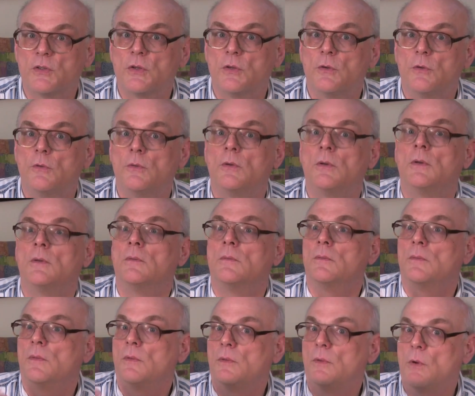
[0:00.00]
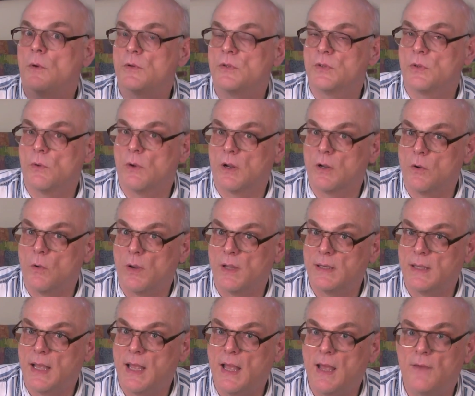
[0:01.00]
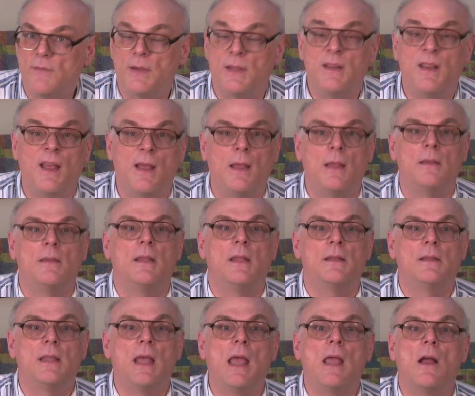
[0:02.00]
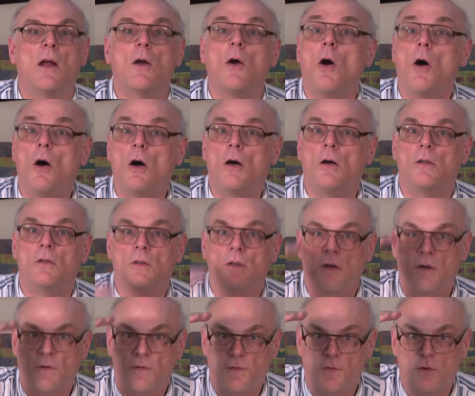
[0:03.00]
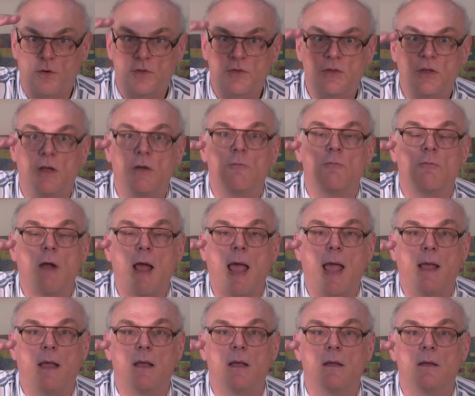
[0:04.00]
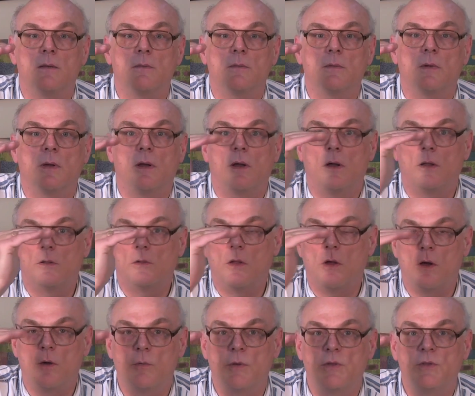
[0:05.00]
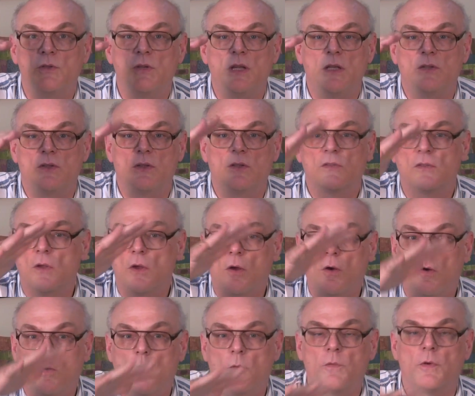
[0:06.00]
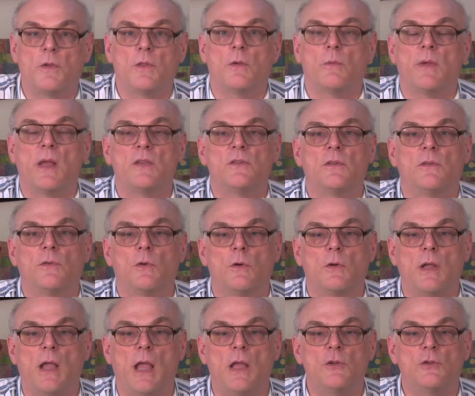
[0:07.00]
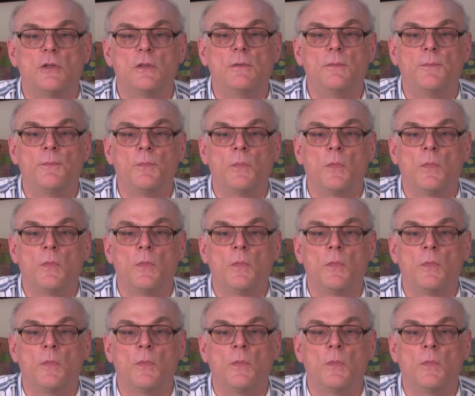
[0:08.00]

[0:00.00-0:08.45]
to those who are going to heaven, that they are all first in rank along with Jesus over the rest of creation.